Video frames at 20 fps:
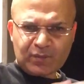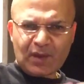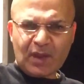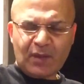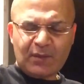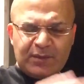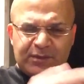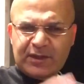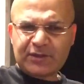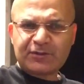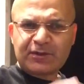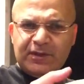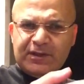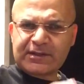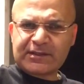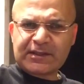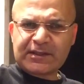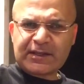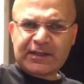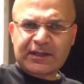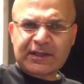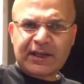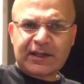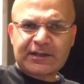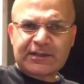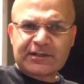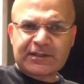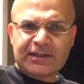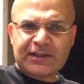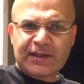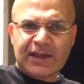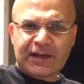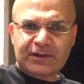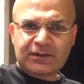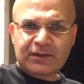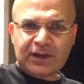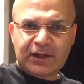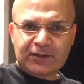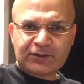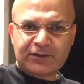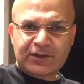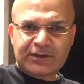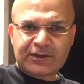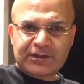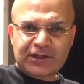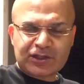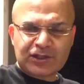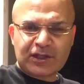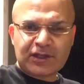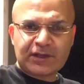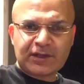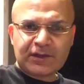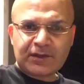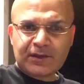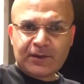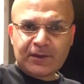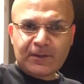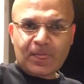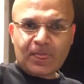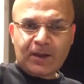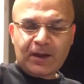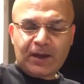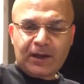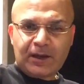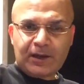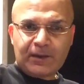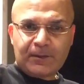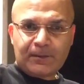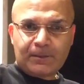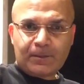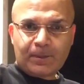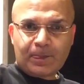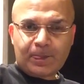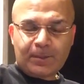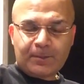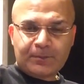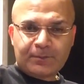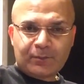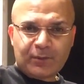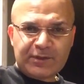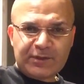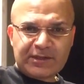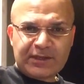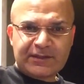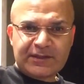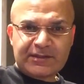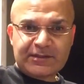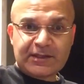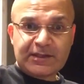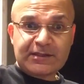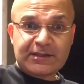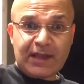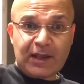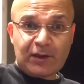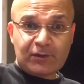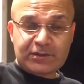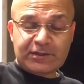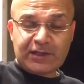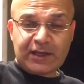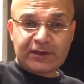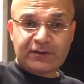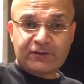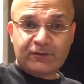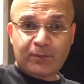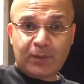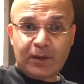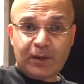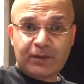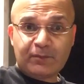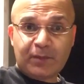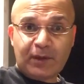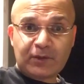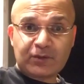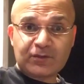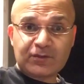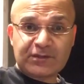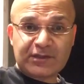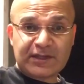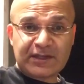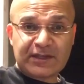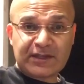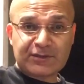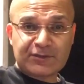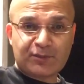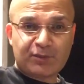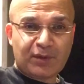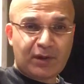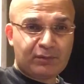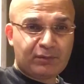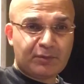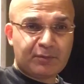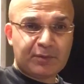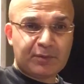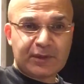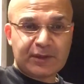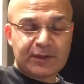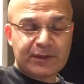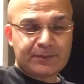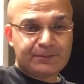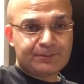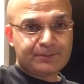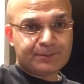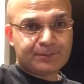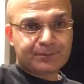was interesting to kind of see that transition. Once again, this is outside of Baku city. It's probably